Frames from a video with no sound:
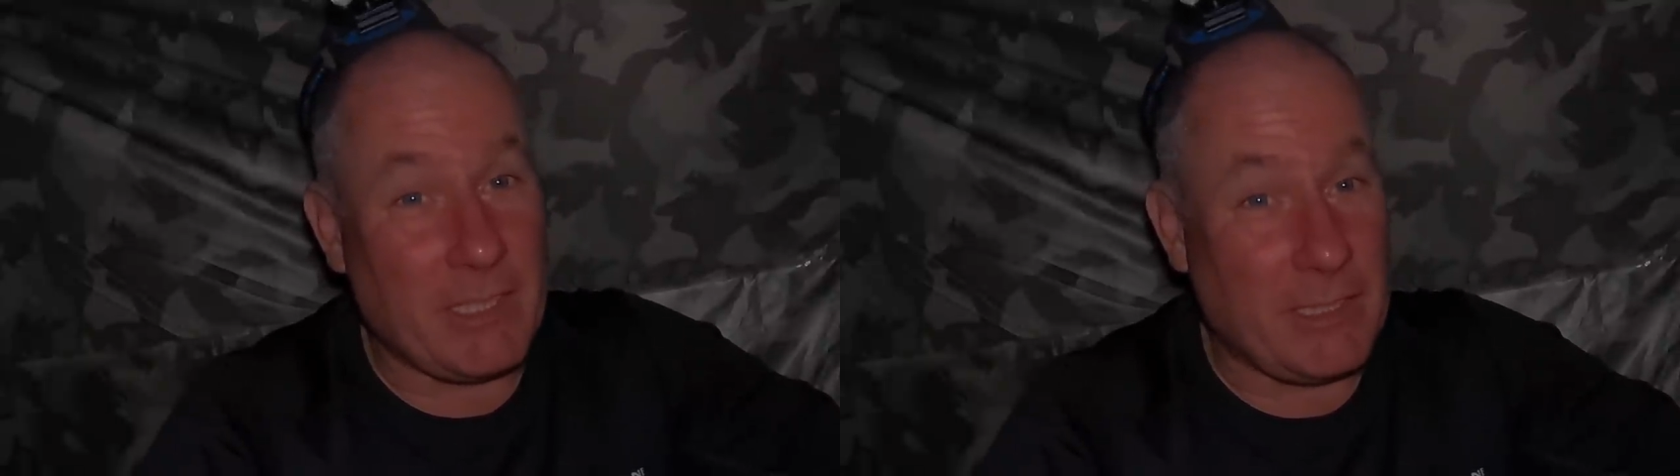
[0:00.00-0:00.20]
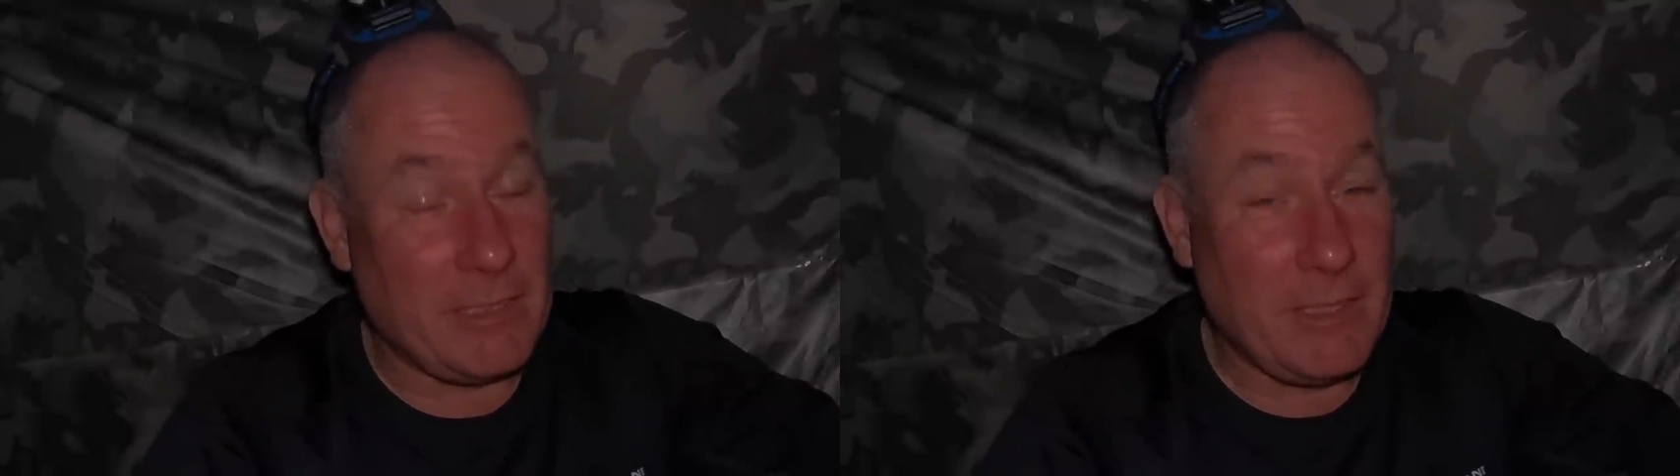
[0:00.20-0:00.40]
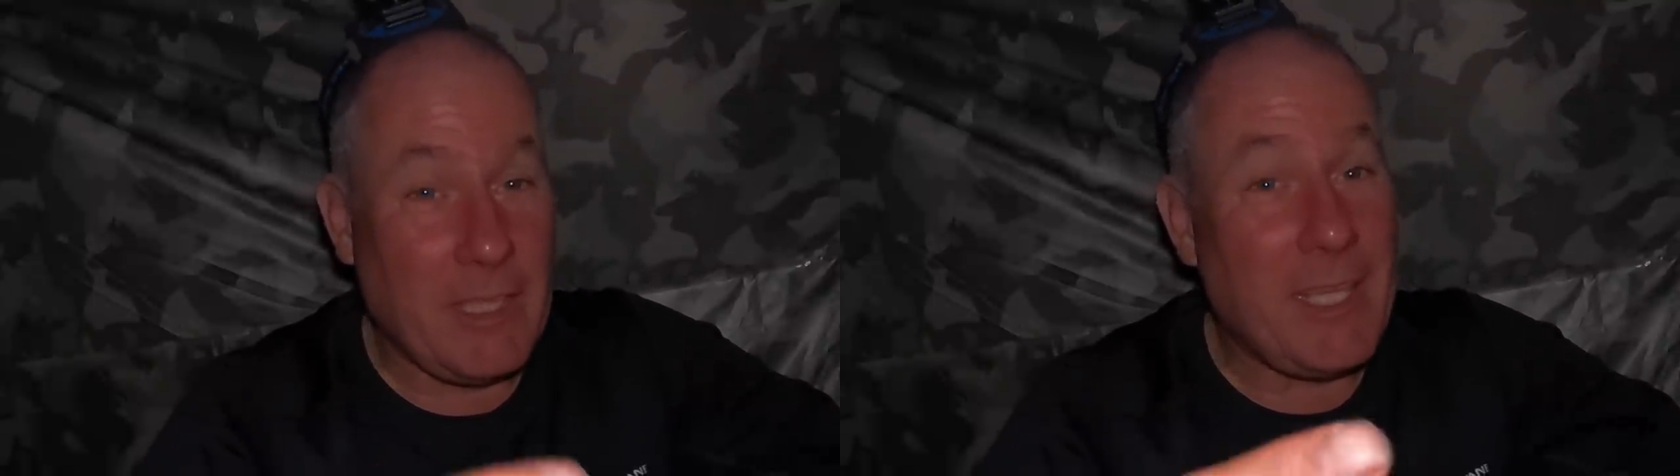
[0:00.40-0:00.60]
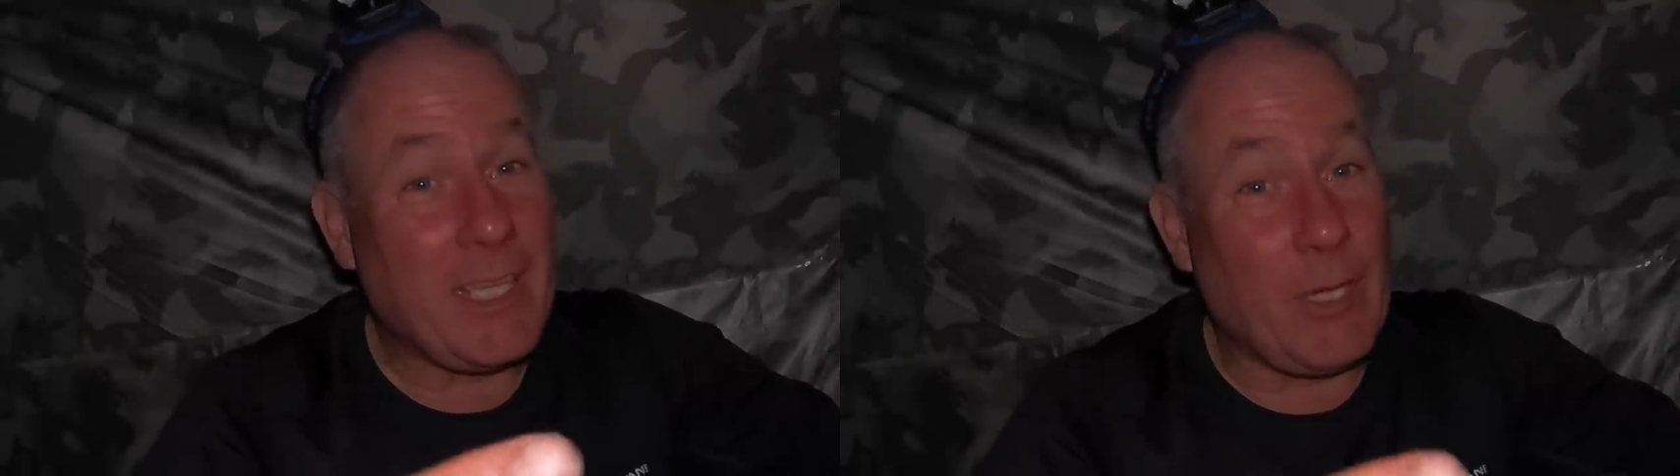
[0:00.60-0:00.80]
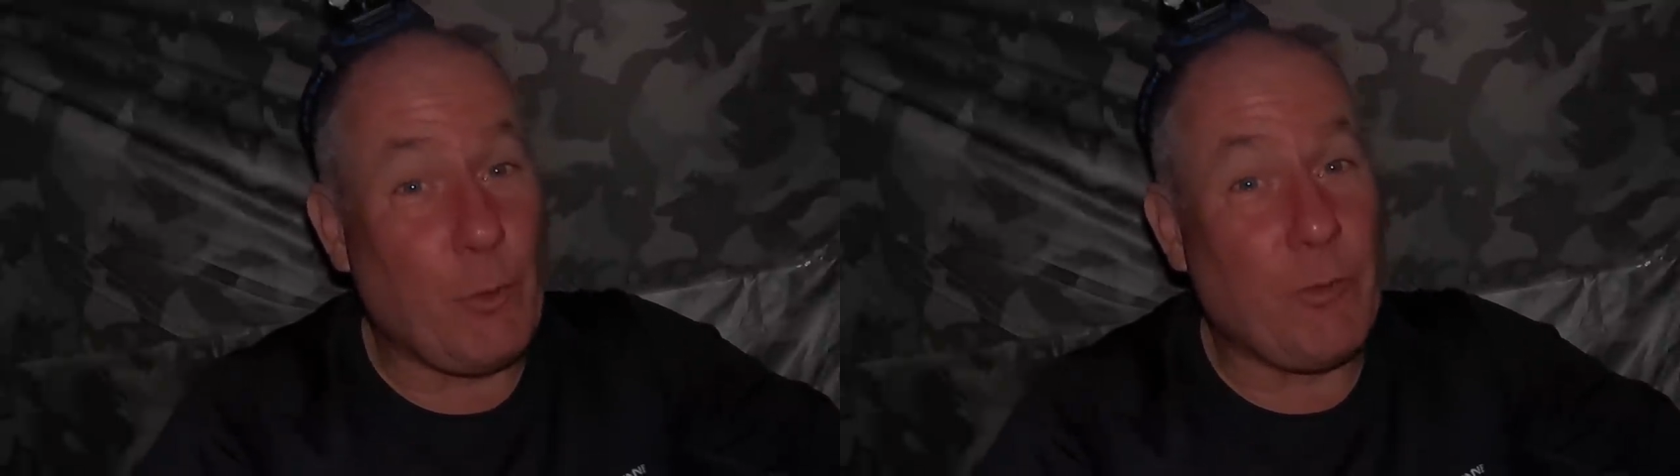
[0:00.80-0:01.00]
Like
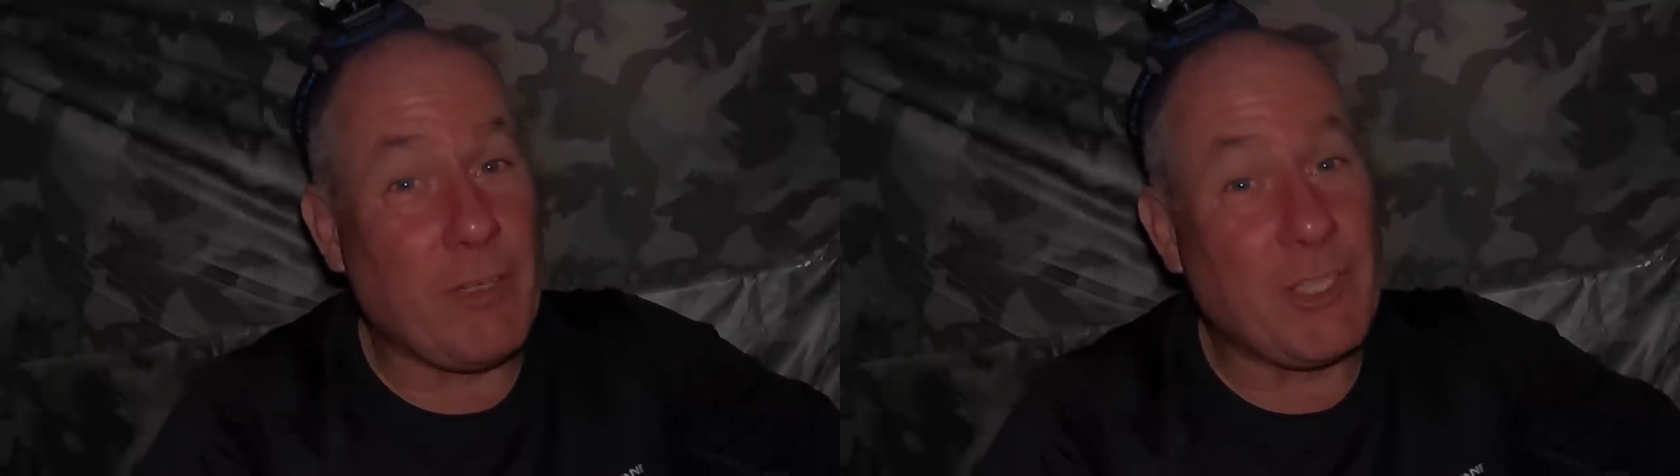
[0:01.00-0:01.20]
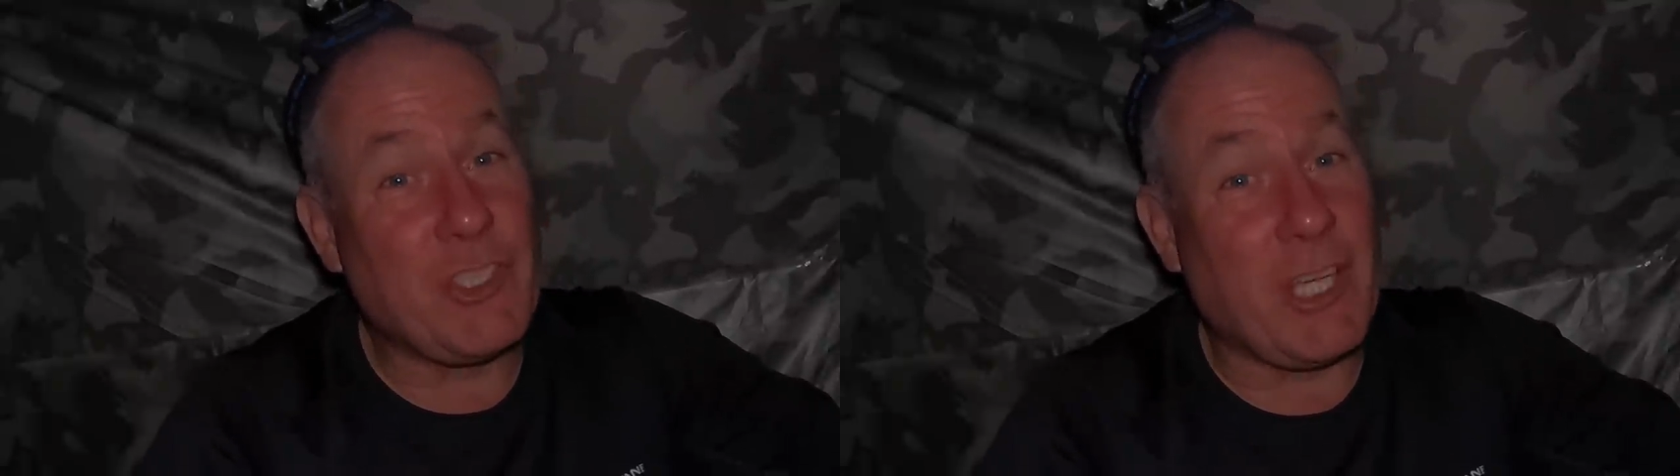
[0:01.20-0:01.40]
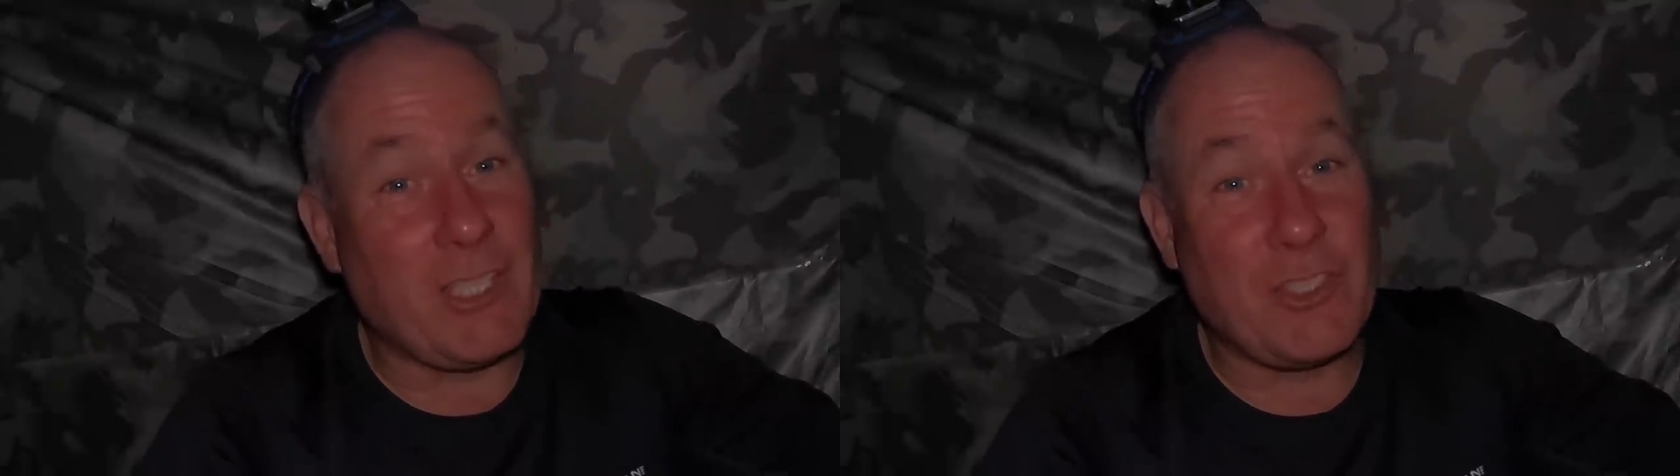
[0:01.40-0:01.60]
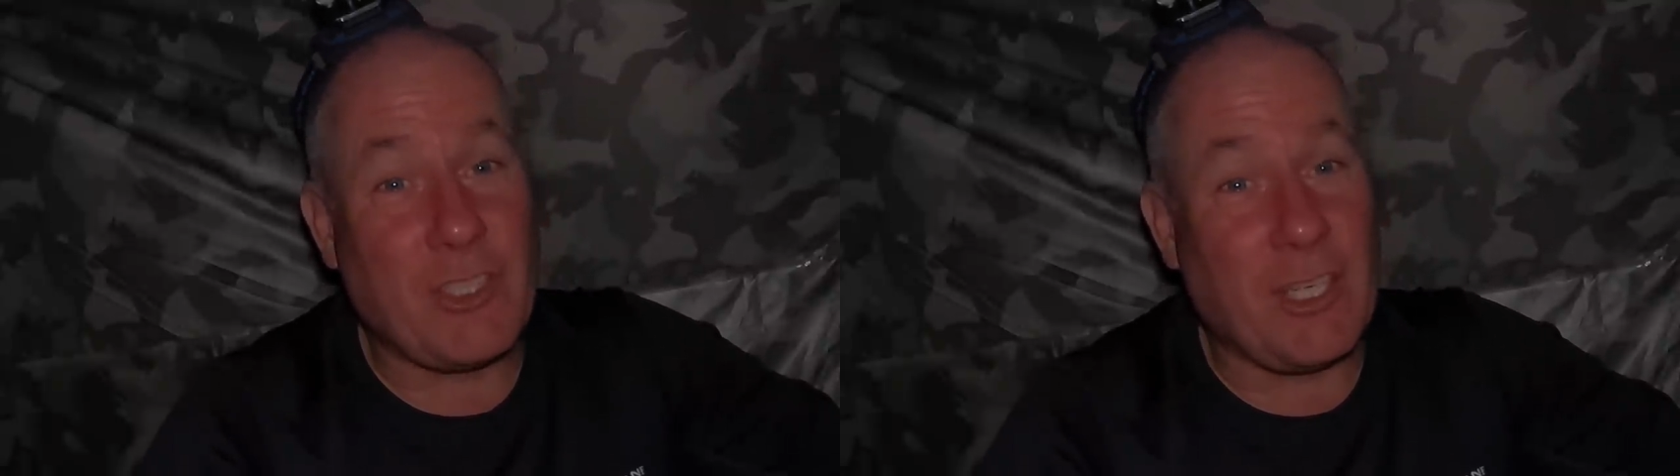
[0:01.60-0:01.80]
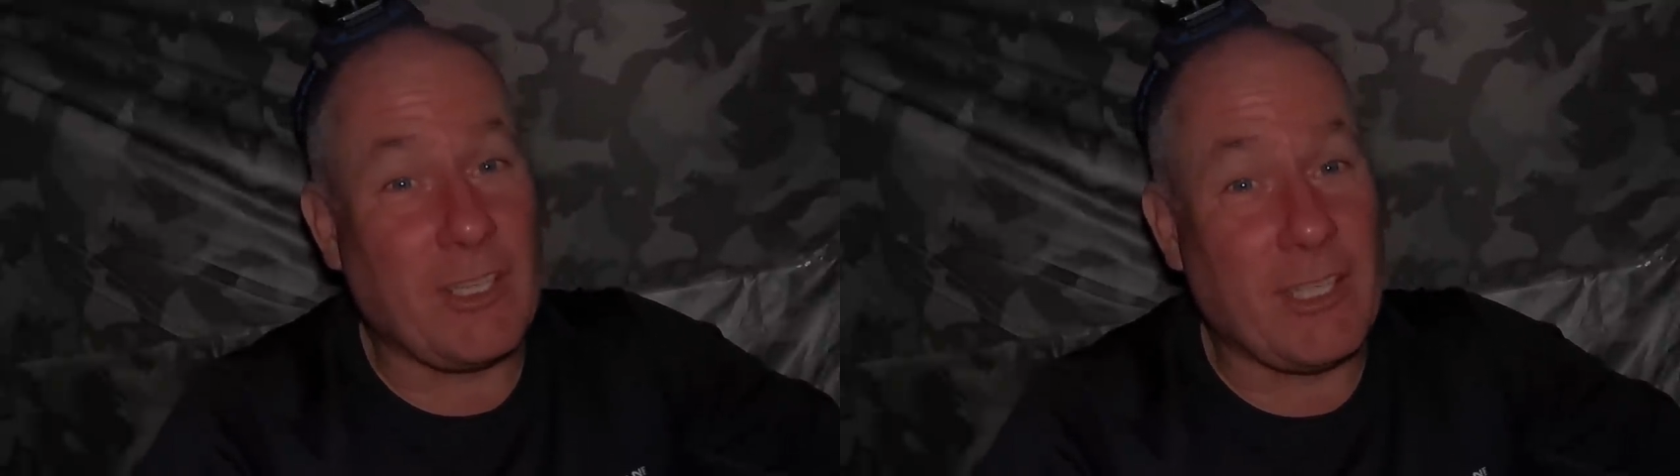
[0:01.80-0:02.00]
go over and check his
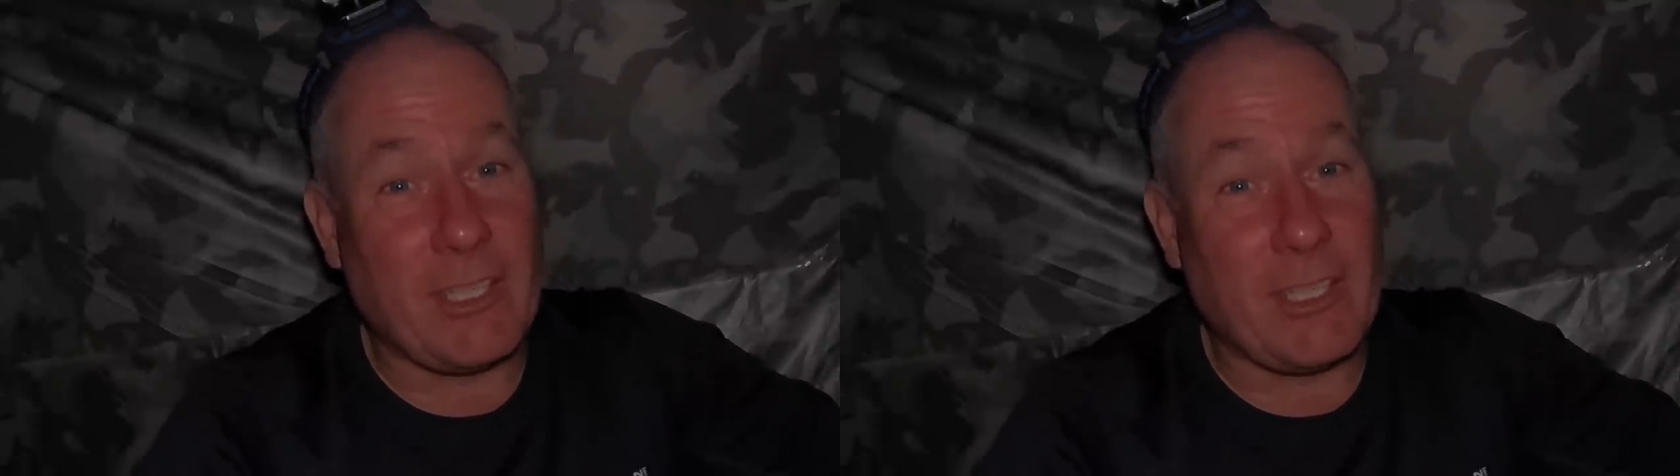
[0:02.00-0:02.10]
channel.